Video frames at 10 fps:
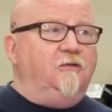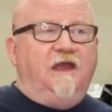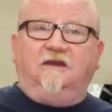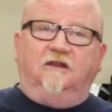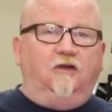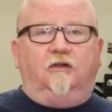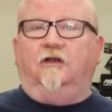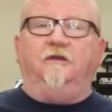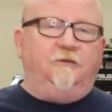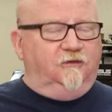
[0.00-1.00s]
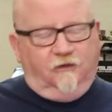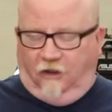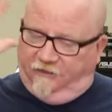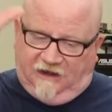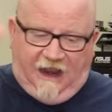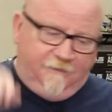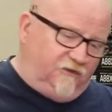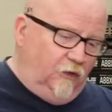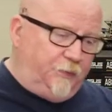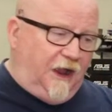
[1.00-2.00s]
We end a little early. We do it all the time. It's
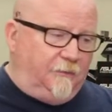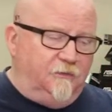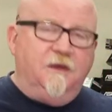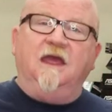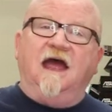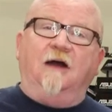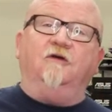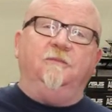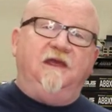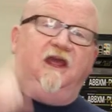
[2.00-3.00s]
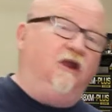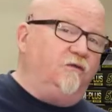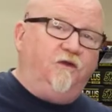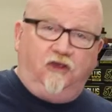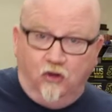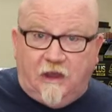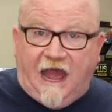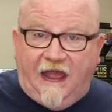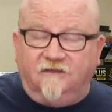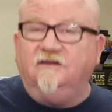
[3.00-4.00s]
no problem. I want to be here for you
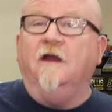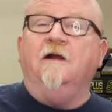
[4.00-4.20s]
guys.